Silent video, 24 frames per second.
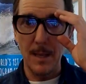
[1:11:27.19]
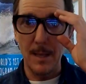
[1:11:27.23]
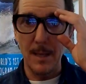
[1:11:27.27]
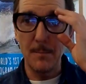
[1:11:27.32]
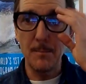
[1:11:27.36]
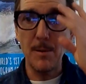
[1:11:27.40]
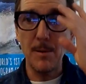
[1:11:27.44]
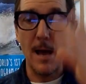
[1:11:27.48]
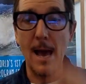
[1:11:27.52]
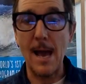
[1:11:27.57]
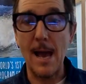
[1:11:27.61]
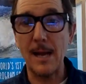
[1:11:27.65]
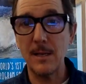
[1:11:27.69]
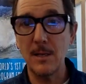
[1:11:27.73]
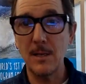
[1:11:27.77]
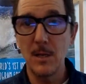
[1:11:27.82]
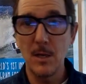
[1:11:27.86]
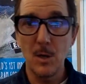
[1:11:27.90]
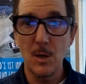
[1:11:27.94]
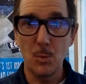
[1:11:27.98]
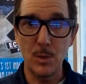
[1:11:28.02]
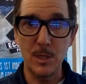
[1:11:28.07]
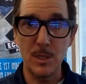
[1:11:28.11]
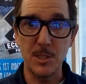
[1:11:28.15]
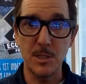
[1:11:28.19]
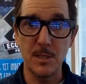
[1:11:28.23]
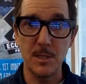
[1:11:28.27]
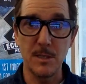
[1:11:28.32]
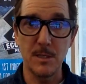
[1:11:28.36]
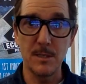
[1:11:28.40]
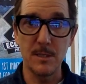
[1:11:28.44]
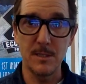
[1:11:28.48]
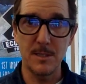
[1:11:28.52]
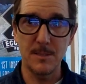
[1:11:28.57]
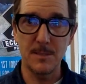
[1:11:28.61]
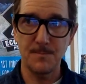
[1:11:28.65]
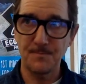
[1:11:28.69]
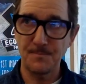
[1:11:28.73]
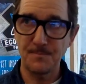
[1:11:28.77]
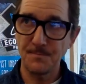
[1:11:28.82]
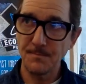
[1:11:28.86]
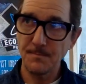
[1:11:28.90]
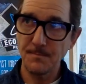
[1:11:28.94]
impact, which is,